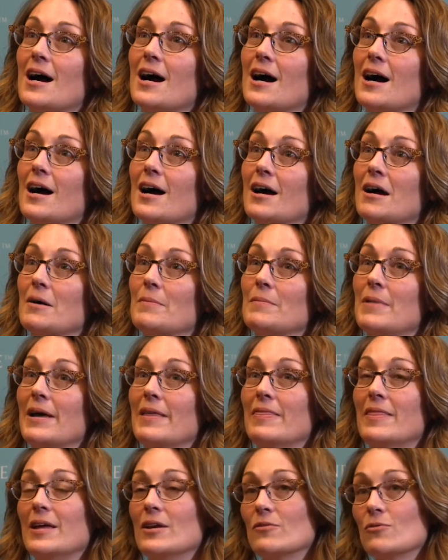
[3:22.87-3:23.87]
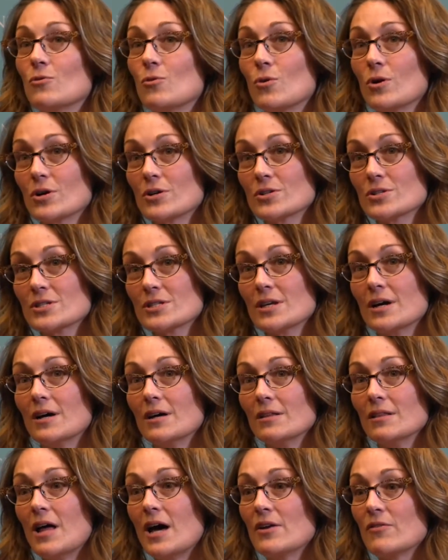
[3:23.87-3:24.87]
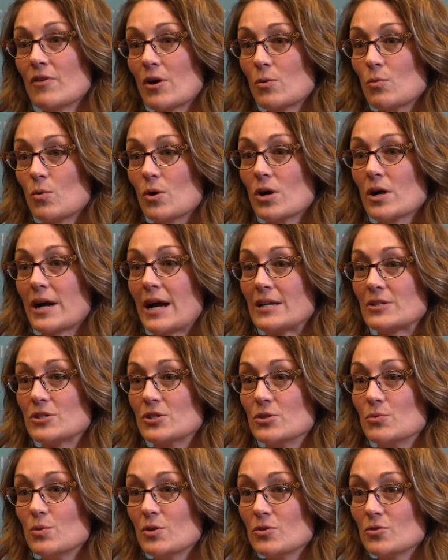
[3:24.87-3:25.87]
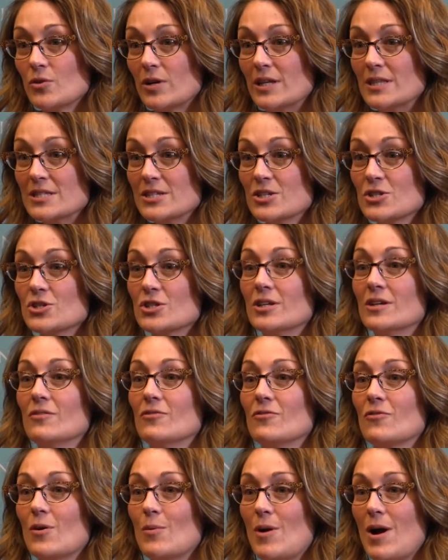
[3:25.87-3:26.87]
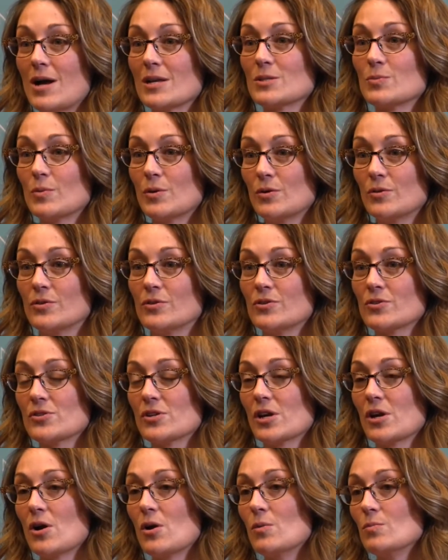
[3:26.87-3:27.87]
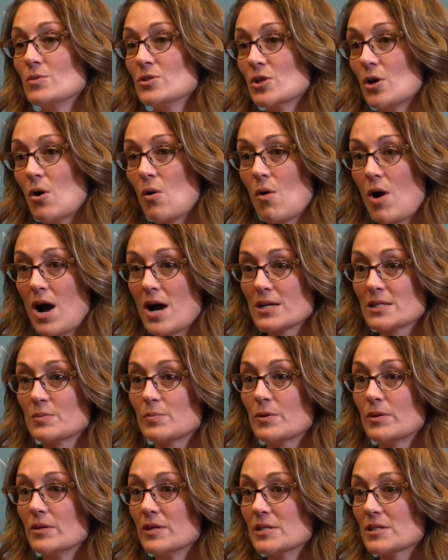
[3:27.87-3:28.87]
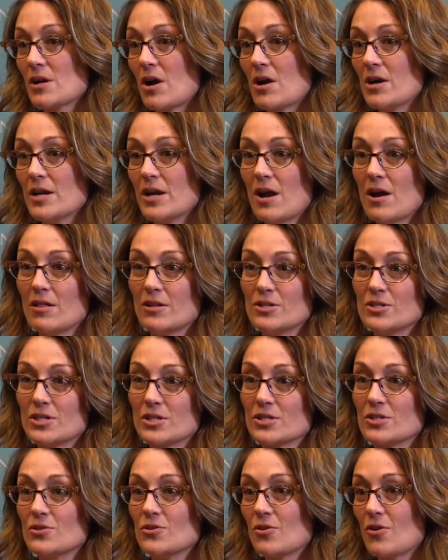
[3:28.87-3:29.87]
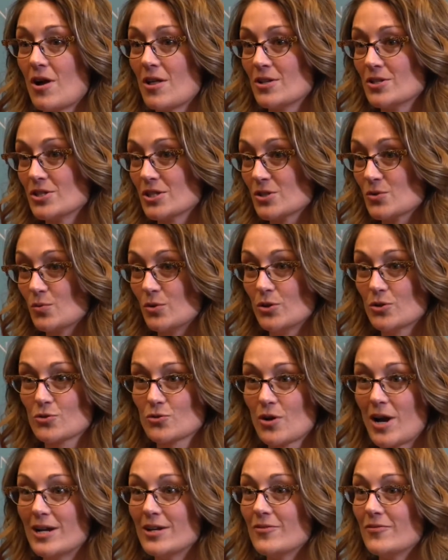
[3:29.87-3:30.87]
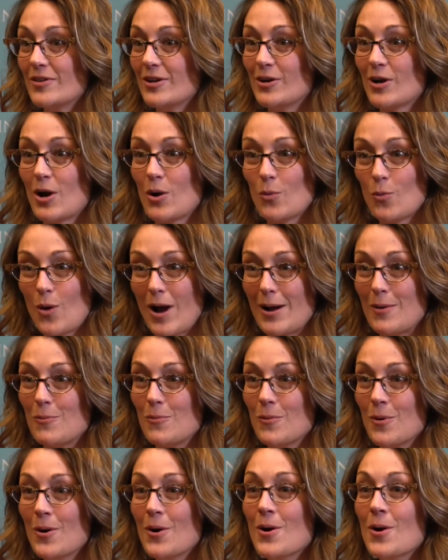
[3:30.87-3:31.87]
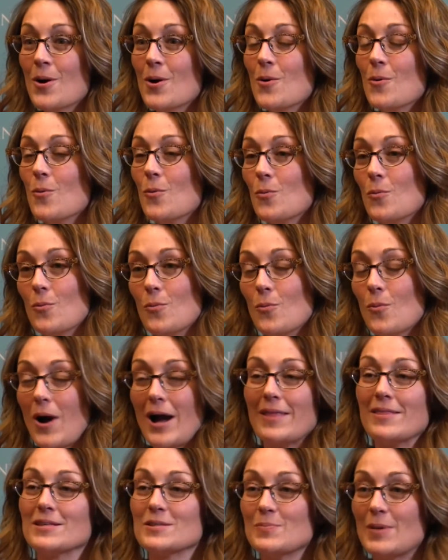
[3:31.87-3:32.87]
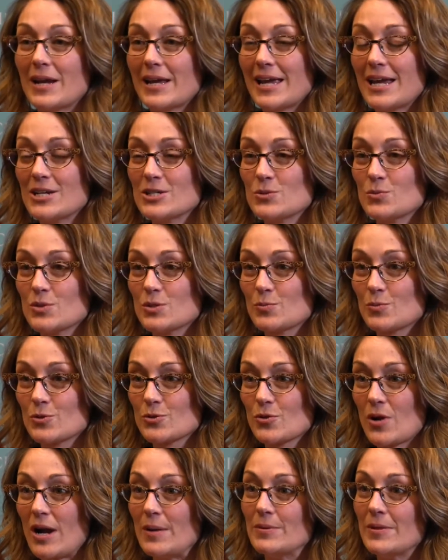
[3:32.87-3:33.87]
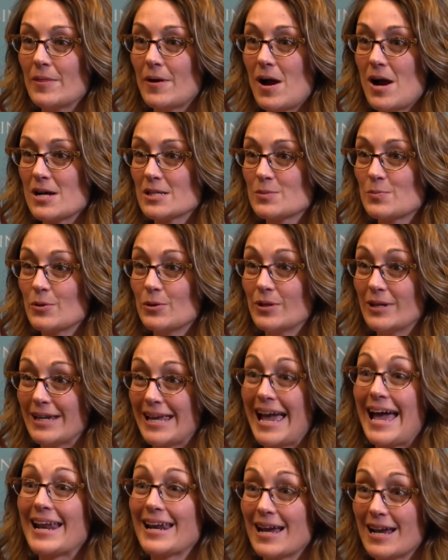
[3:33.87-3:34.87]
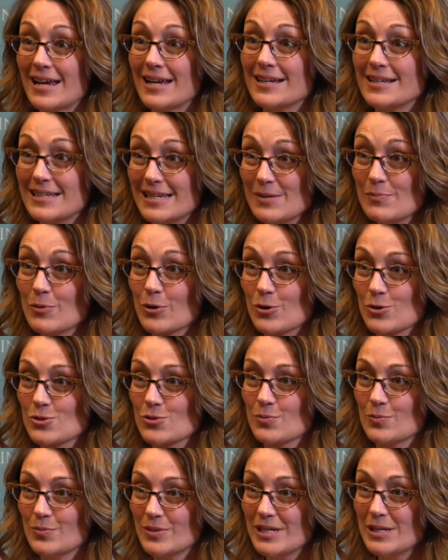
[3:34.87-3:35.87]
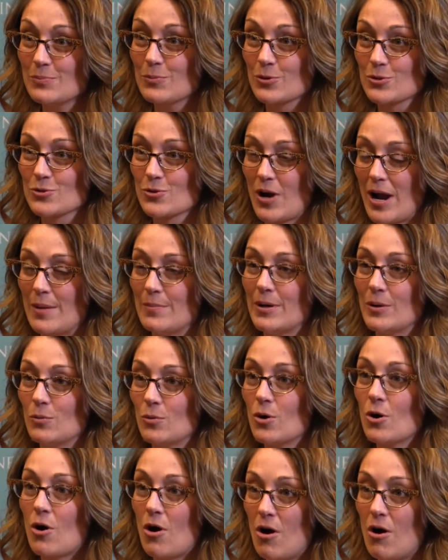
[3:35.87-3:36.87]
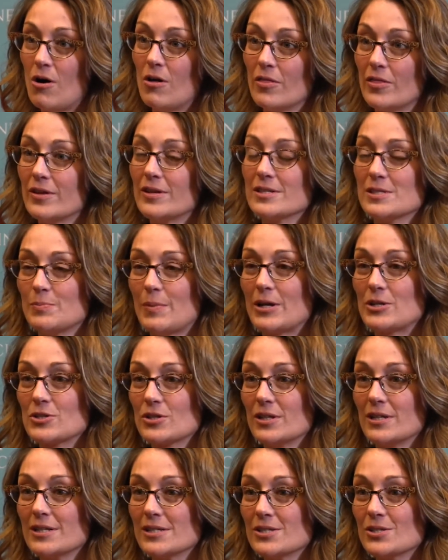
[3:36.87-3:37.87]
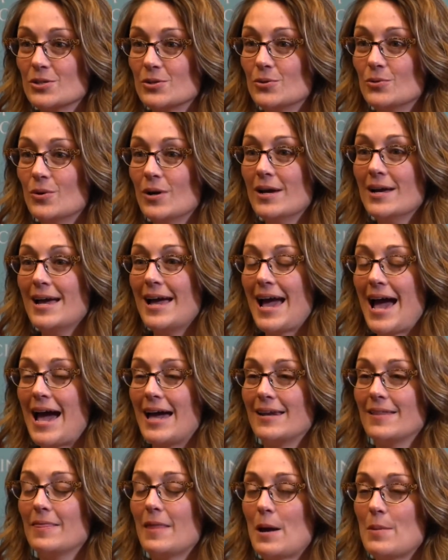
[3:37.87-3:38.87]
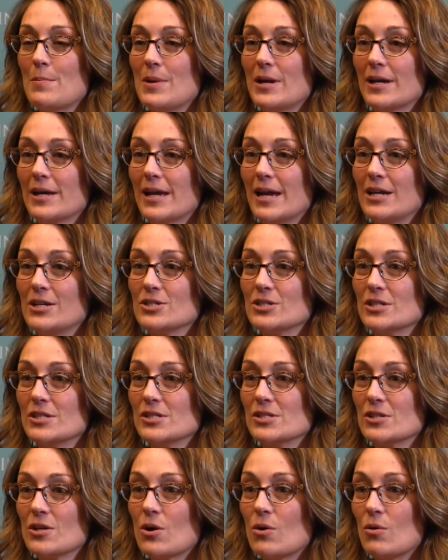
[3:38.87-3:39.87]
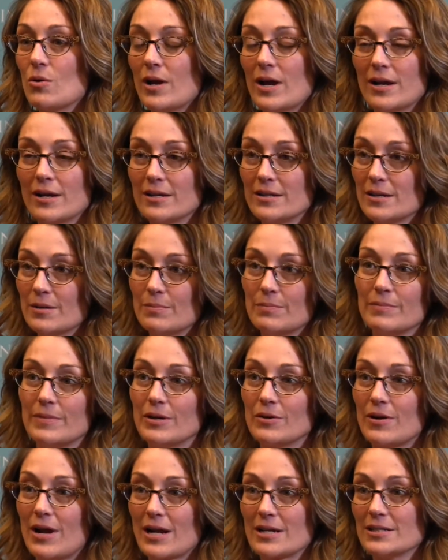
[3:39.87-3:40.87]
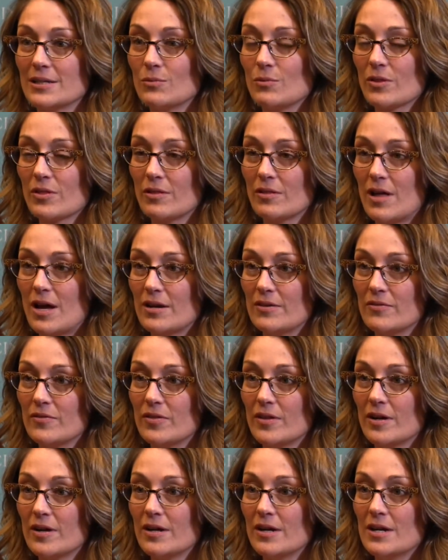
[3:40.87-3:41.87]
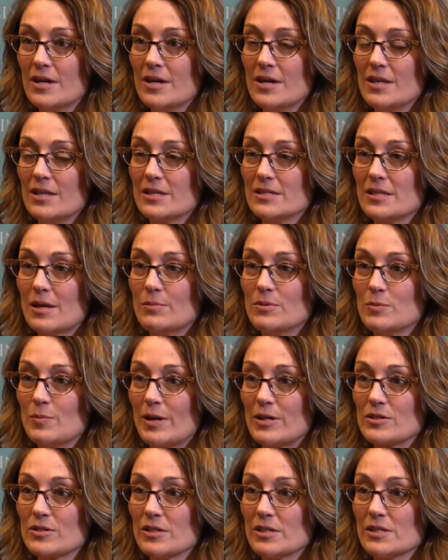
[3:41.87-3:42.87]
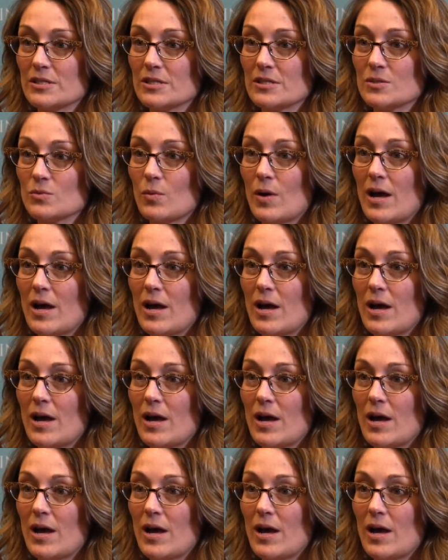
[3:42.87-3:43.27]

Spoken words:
And then, of course, a lot of our work has to do with transition from hospital to nursing home. So hospitalists, cardiologists, neurologists, when you're trying to figure out why this medication was prescribed in the hospital and can I deprescribe it, we'll call the specialist who added that medication. So I end up interacting with a lot of the subspecialists as